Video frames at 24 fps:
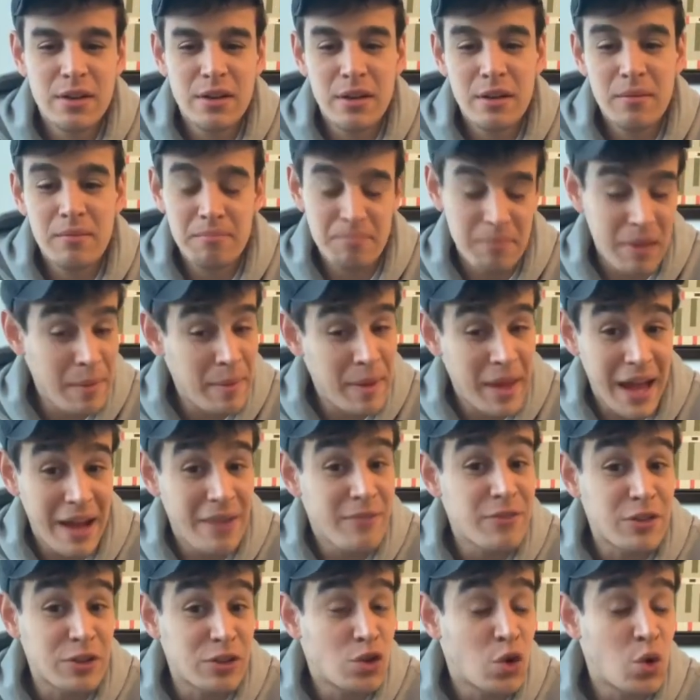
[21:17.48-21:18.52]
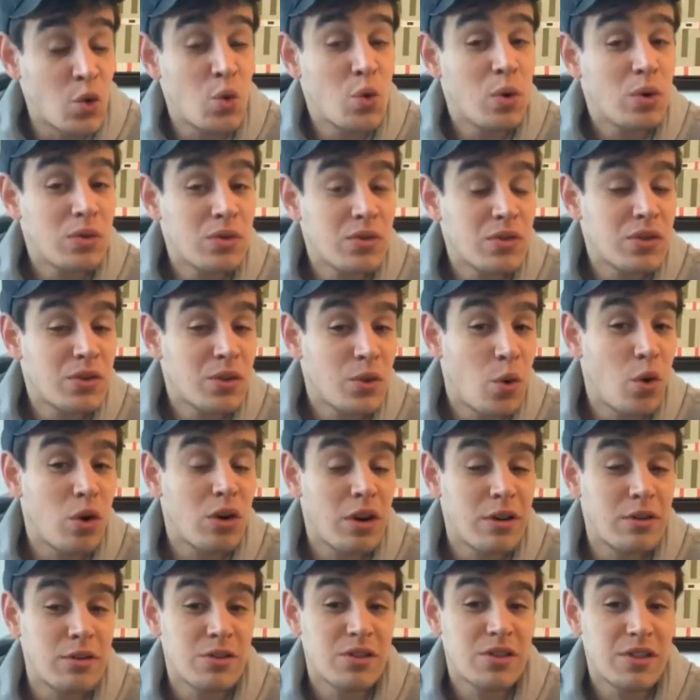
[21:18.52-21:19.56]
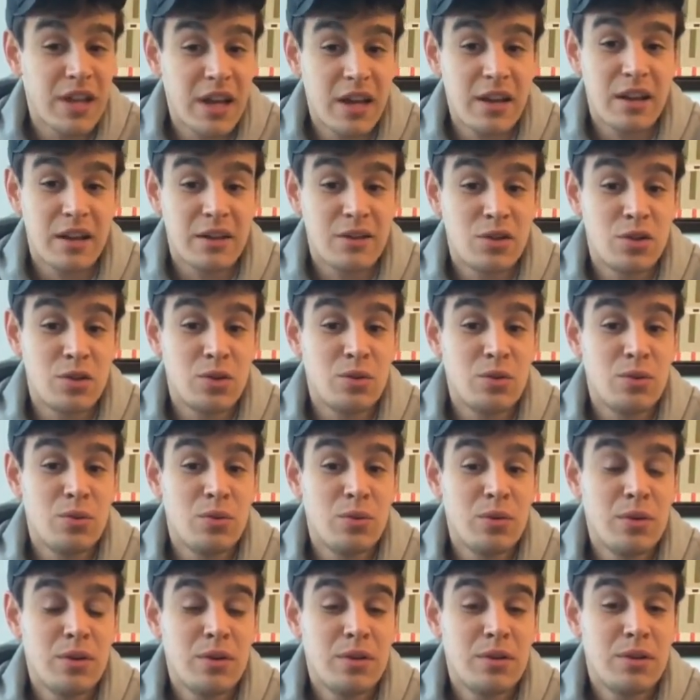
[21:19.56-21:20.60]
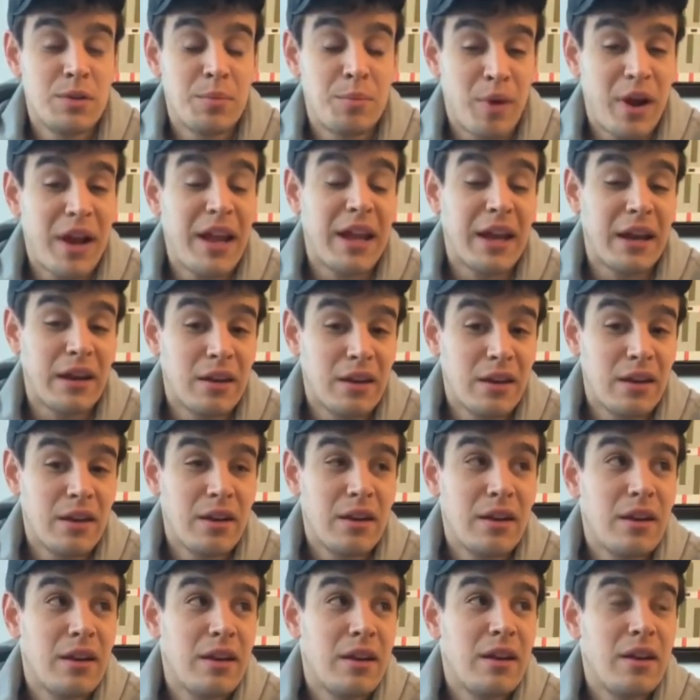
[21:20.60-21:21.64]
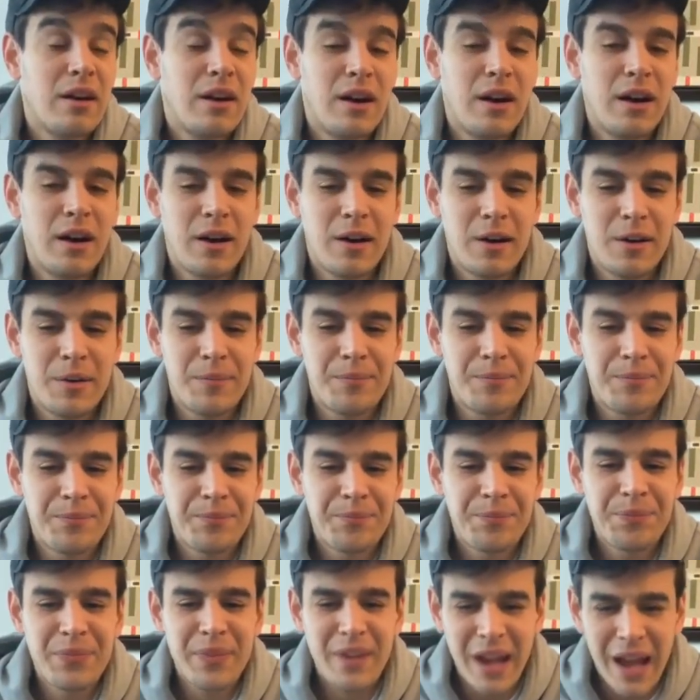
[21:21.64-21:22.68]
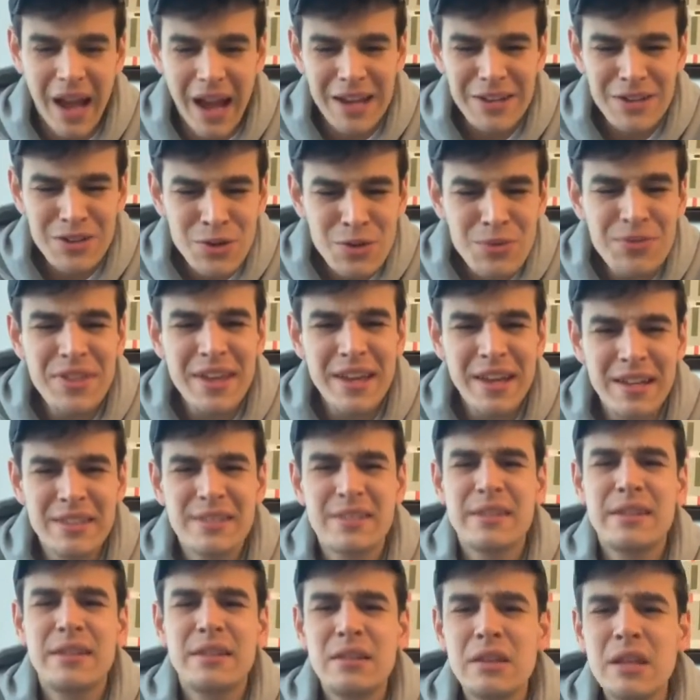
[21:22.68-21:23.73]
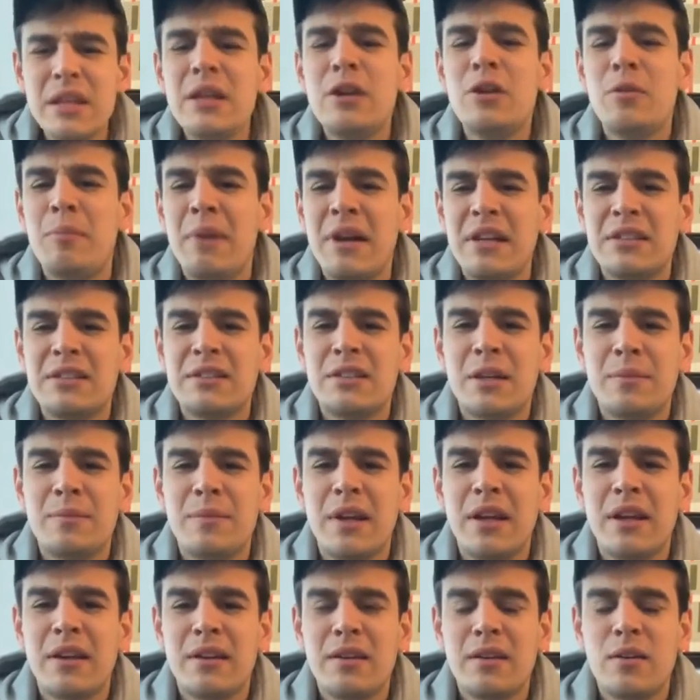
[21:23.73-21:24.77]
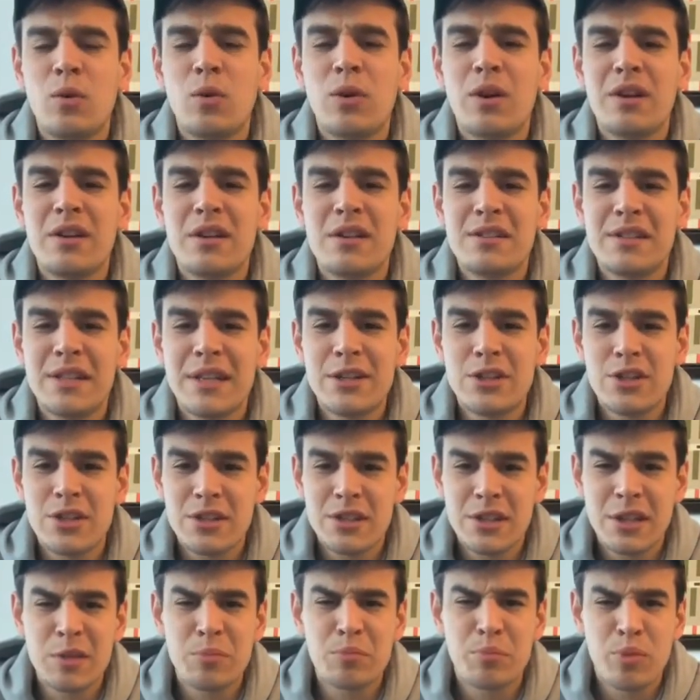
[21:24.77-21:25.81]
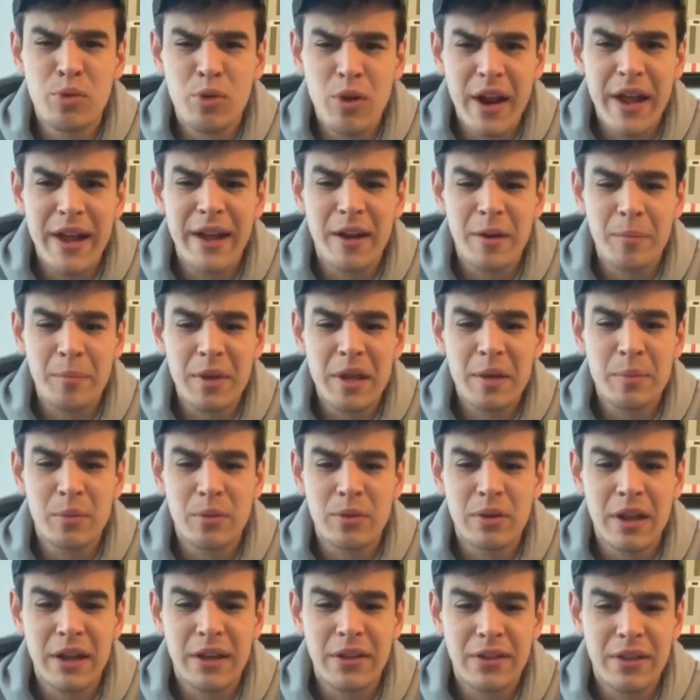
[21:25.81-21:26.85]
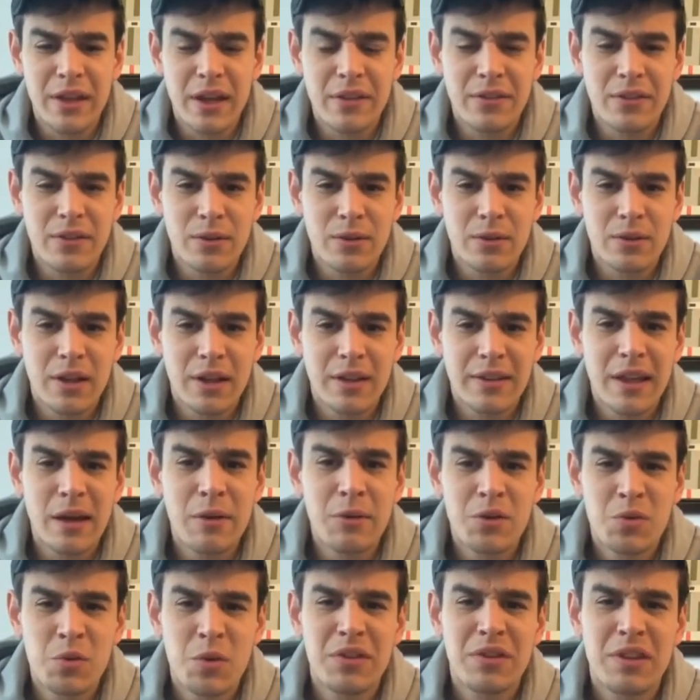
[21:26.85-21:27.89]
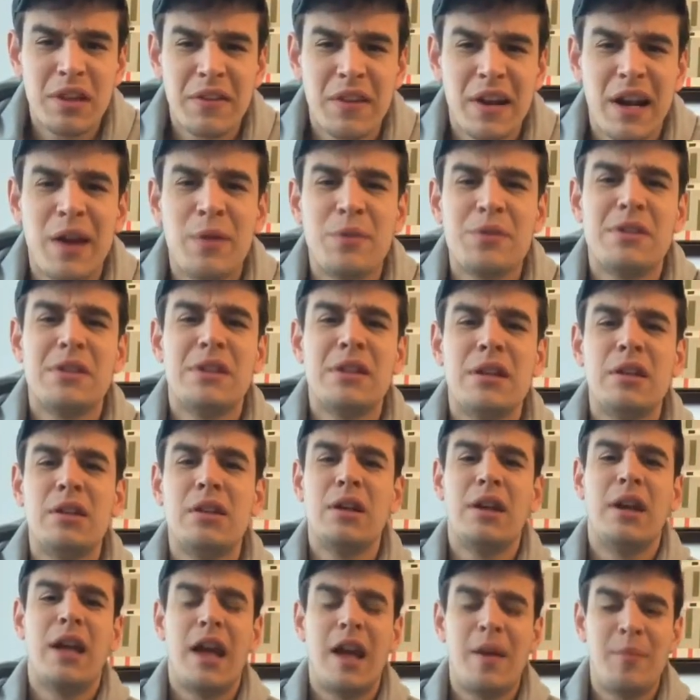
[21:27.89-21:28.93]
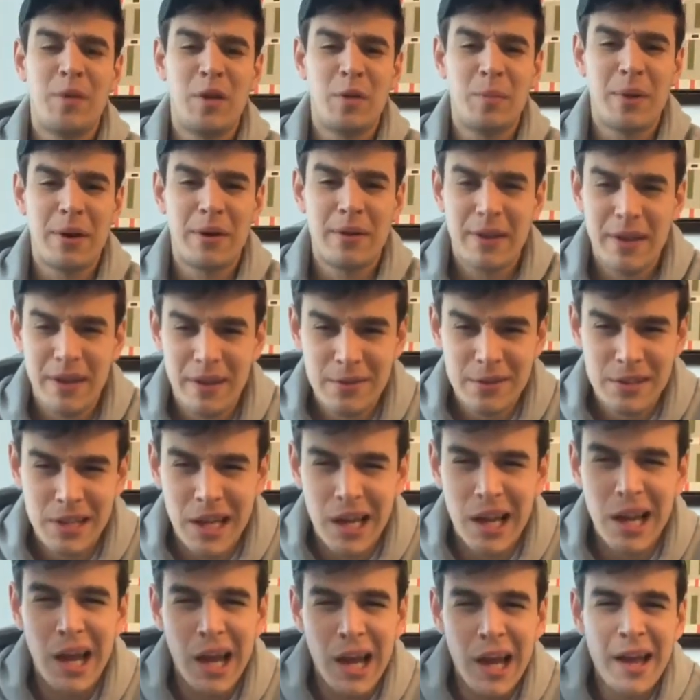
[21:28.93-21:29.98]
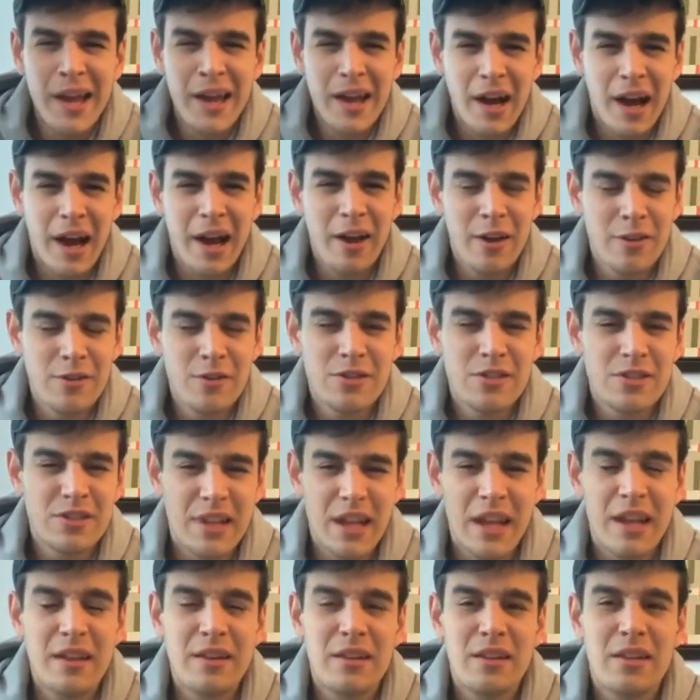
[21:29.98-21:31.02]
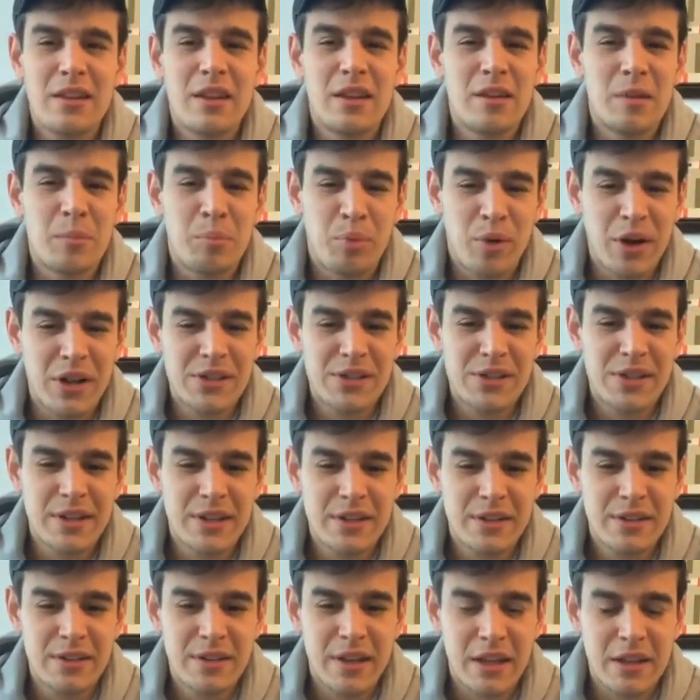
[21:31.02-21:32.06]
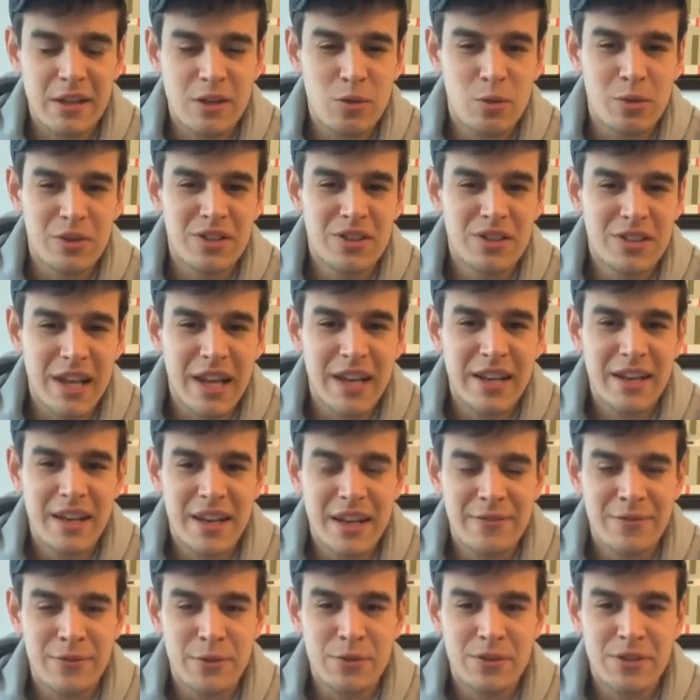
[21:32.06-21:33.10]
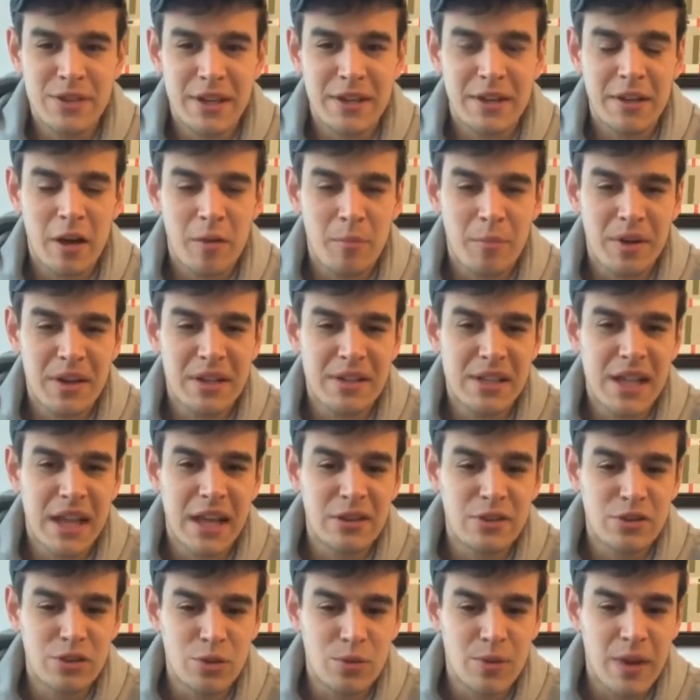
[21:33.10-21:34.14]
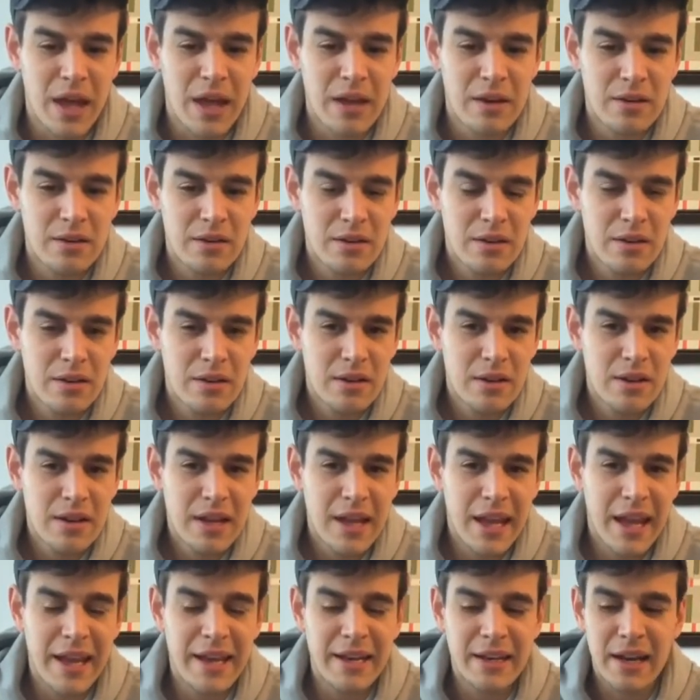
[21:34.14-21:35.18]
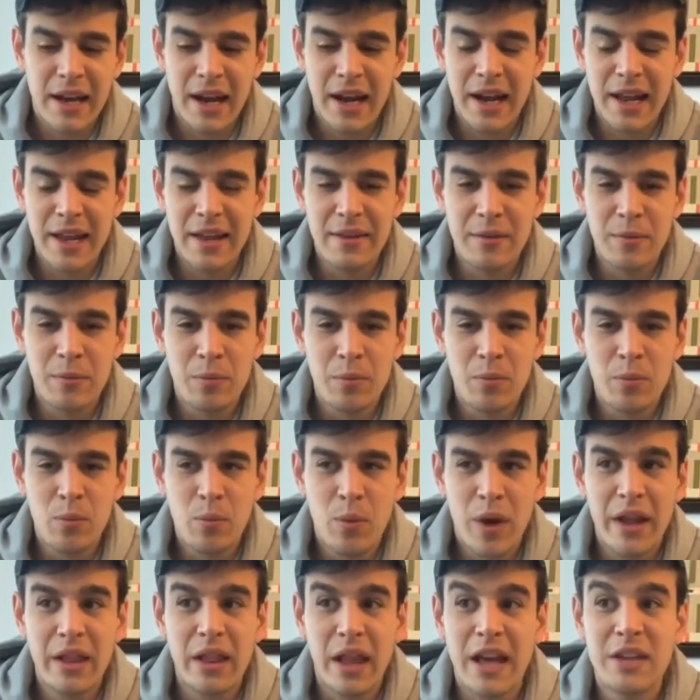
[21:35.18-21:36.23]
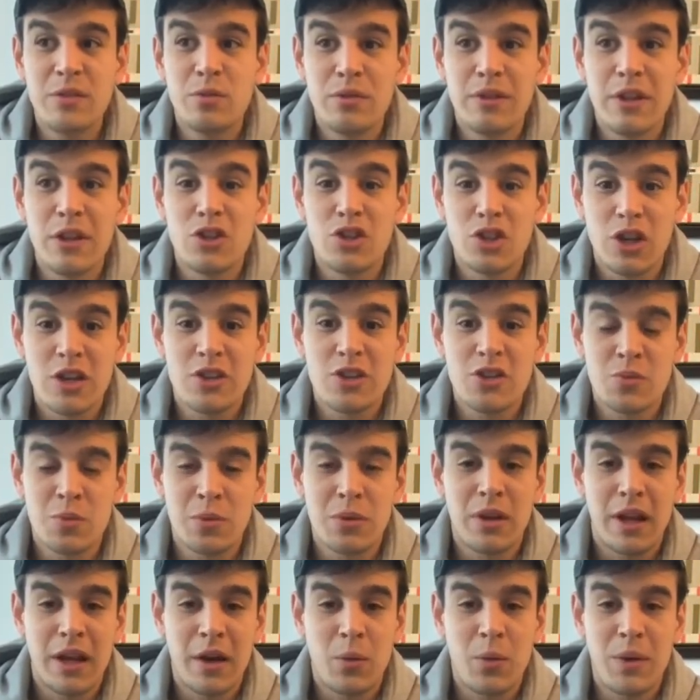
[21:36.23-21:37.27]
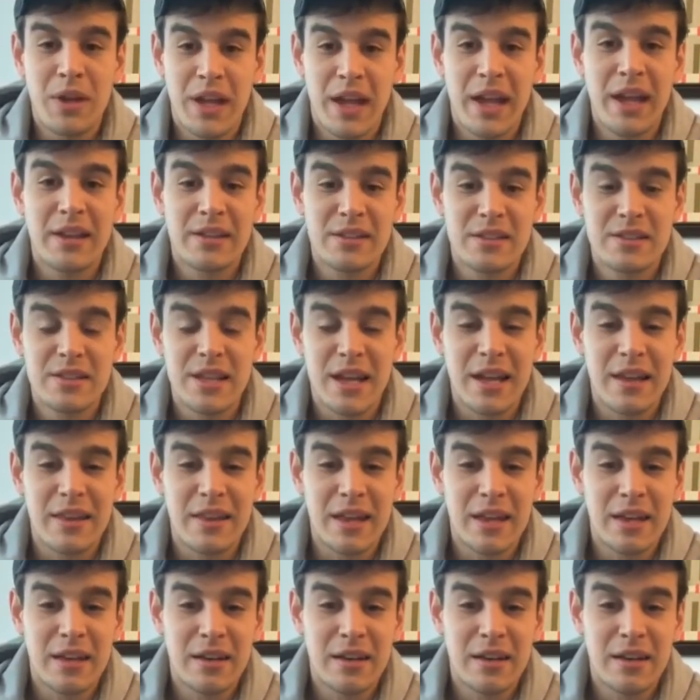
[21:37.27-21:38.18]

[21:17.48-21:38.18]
maybe have the tools or understanding to break it. I do think it's a little messed up that organizations can prey on people like that, though. Like, that was one thing that I was a little unhappy about. I was like, I understand the precedent that you would set if you said companies can't do that. And I liked when the judges were like, we can't say that